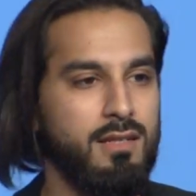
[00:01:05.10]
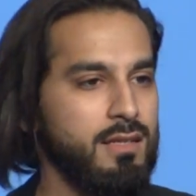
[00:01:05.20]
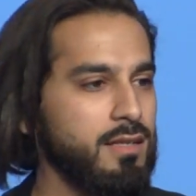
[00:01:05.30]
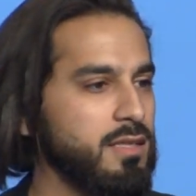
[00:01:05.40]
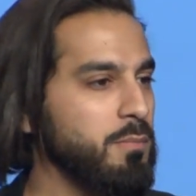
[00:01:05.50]

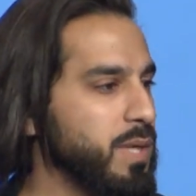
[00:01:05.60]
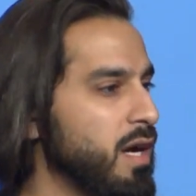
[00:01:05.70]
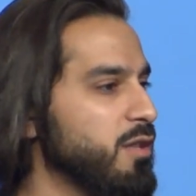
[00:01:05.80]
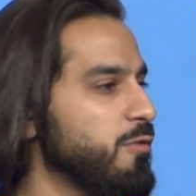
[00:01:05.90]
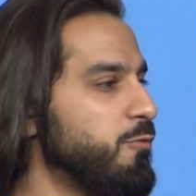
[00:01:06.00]
to be
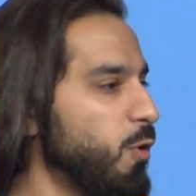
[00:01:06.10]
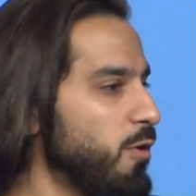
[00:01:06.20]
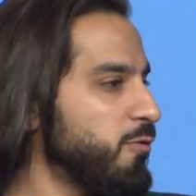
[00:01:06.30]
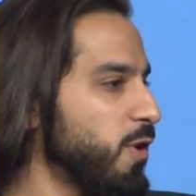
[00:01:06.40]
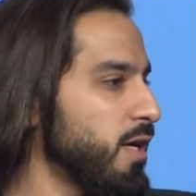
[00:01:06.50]
on the
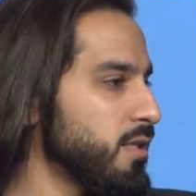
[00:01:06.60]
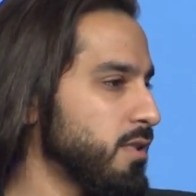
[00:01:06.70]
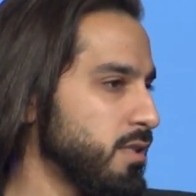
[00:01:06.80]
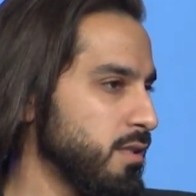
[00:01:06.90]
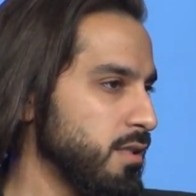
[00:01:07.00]

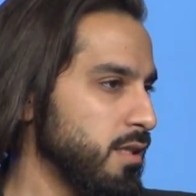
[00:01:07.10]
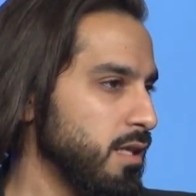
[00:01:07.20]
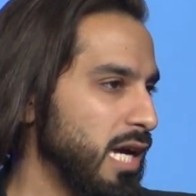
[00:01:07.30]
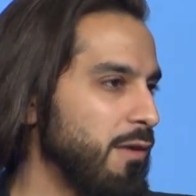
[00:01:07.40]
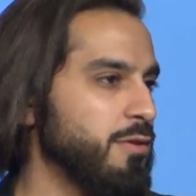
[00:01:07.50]
forefront
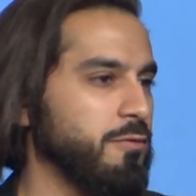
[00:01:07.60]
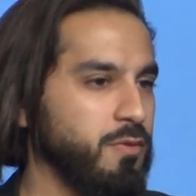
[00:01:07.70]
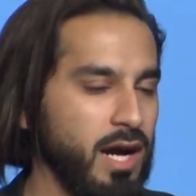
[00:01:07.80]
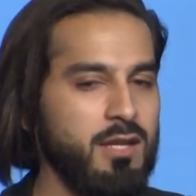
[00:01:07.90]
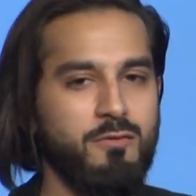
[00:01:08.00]
of the
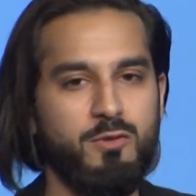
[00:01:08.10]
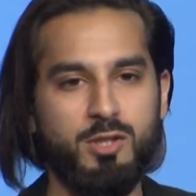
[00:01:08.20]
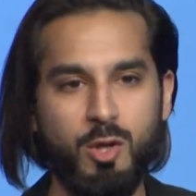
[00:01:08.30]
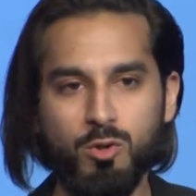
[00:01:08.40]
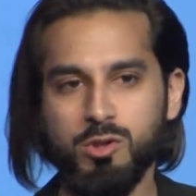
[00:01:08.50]
fight for
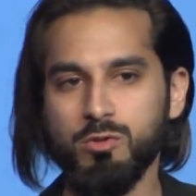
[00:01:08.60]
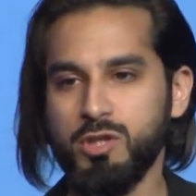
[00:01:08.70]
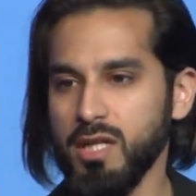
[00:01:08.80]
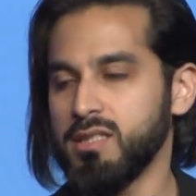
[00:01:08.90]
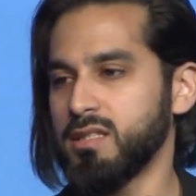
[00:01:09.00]
social
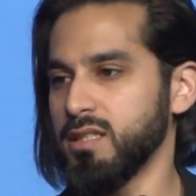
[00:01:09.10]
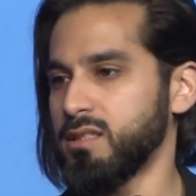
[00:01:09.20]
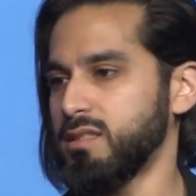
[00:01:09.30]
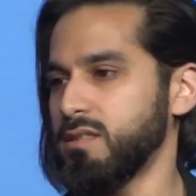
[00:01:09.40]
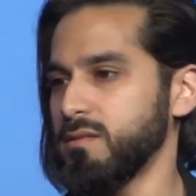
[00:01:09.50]

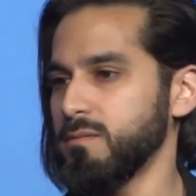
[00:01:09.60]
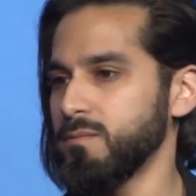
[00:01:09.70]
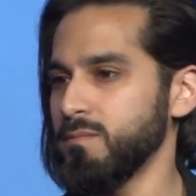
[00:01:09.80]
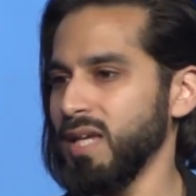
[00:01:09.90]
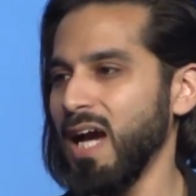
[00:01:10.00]
justice.
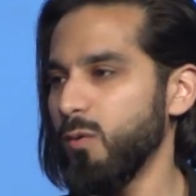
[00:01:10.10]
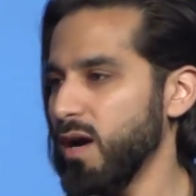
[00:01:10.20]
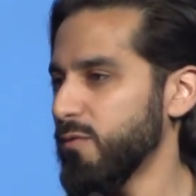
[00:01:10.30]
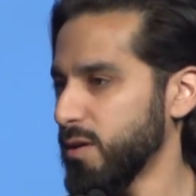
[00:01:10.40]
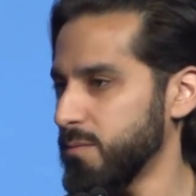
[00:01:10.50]

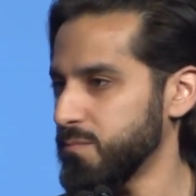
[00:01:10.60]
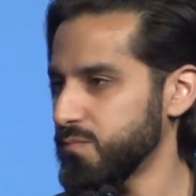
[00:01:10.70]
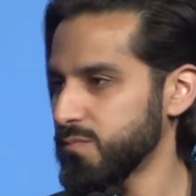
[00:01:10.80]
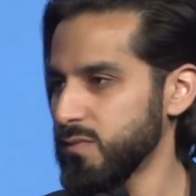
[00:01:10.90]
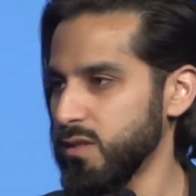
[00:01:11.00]
However,
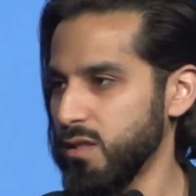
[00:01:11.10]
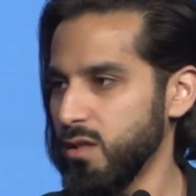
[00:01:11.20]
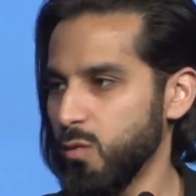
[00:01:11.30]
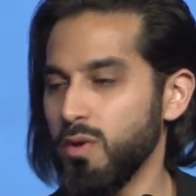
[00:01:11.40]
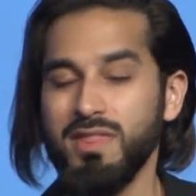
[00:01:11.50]

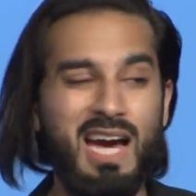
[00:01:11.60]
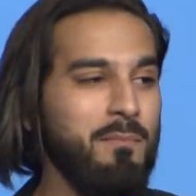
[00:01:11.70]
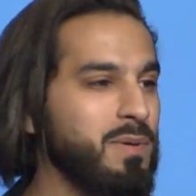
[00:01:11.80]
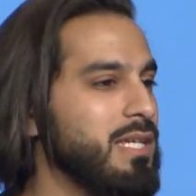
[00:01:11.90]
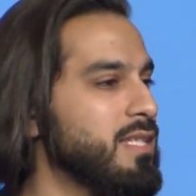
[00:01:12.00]
with that
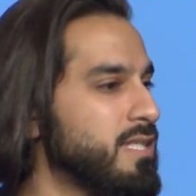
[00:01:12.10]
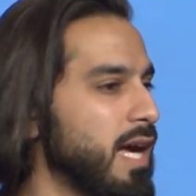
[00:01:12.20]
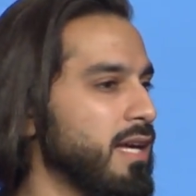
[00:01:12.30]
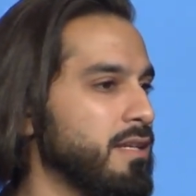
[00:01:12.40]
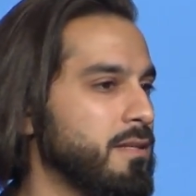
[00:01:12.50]
being
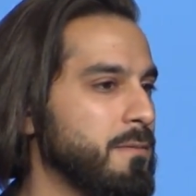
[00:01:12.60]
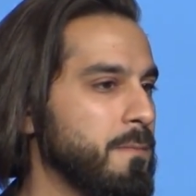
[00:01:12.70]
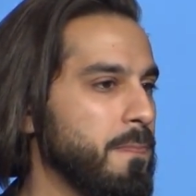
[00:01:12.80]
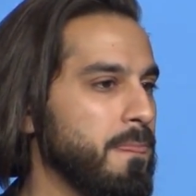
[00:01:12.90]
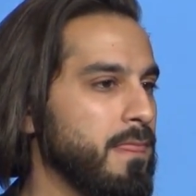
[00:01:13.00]
said,
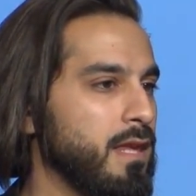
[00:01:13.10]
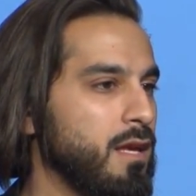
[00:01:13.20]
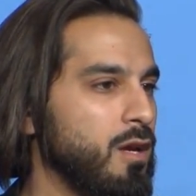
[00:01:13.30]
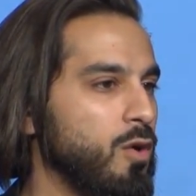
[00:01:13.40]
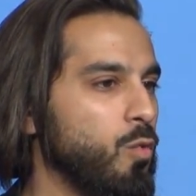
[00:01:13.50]

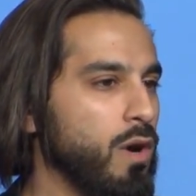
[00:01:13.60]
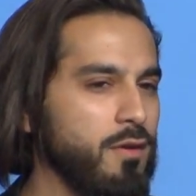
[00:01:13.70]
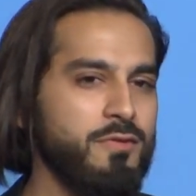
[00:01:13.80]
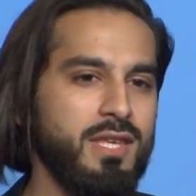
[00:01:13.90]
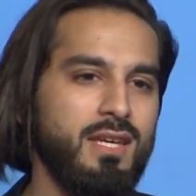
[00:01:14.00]
one
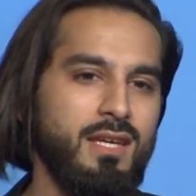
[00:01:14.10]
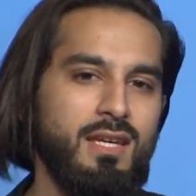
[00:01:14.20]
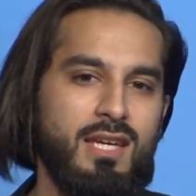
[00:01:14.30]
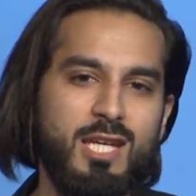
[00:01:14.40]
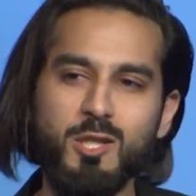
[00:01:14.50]
of the
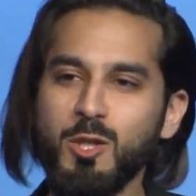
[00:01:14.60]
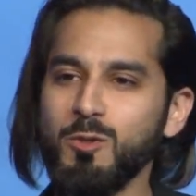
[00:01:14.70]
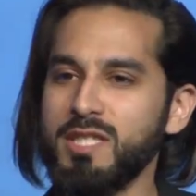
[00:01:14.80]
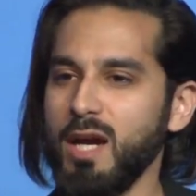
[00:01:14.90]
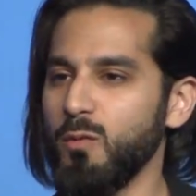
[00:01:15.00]

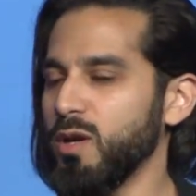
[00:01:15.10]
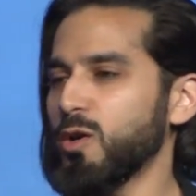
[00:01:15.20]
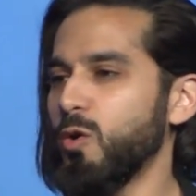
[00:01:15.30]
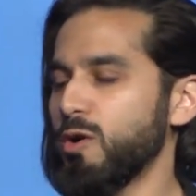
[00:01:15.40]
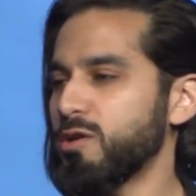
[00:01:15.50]
issues that we are
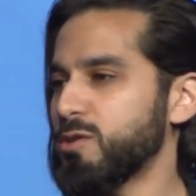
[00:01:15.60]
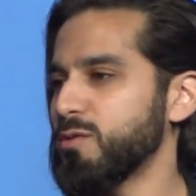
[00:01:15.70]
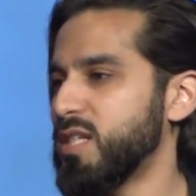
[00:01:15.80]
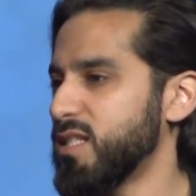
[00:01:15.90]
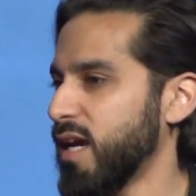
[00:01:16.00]
going through
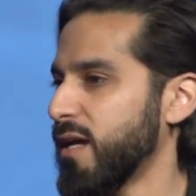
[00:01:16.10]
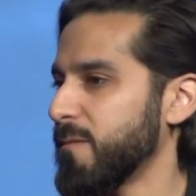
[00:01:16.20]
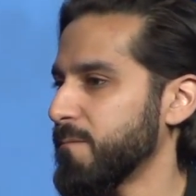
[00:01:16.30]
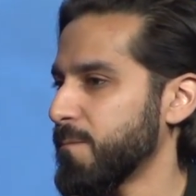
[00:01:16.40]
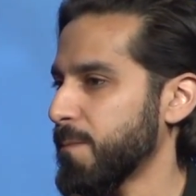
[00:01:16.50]
today
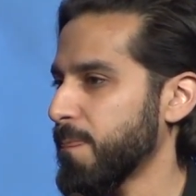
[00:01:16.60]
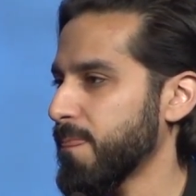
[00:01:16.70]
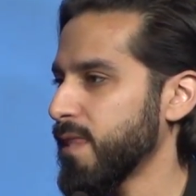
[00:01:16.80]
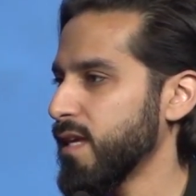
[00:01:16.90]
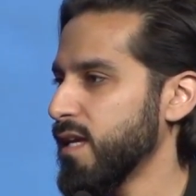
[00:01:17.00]

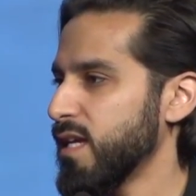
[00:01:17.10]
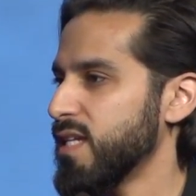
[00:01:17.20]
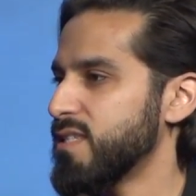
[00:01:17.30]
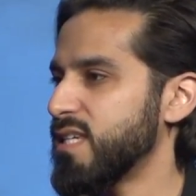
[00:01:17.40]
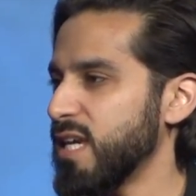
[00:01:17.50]

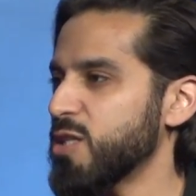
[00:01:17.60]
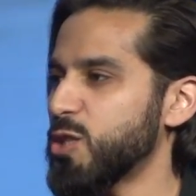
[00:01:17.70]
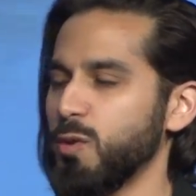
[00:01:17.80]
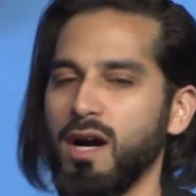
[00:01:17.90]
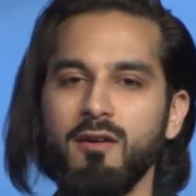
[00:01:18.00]
is the
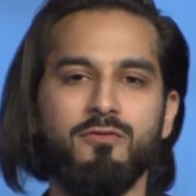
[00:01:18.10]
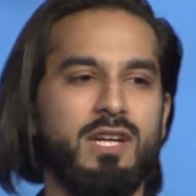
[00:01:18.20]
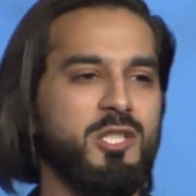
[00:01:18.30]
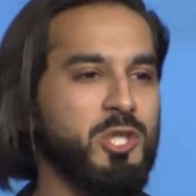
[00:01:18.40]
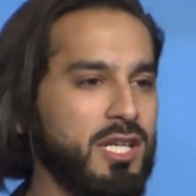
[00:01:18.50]
issue of
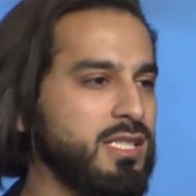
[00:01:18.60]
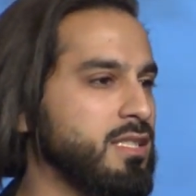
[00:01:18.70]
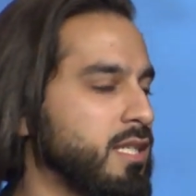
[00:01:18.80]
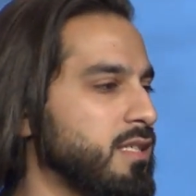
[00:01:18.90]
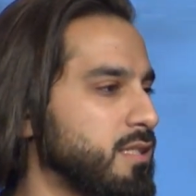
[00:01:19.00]

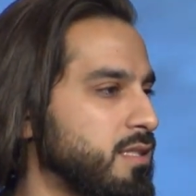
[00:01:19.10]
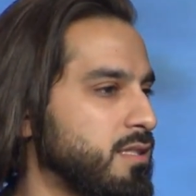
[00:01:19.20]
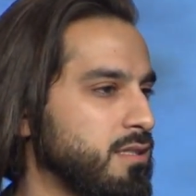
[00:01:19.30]
justice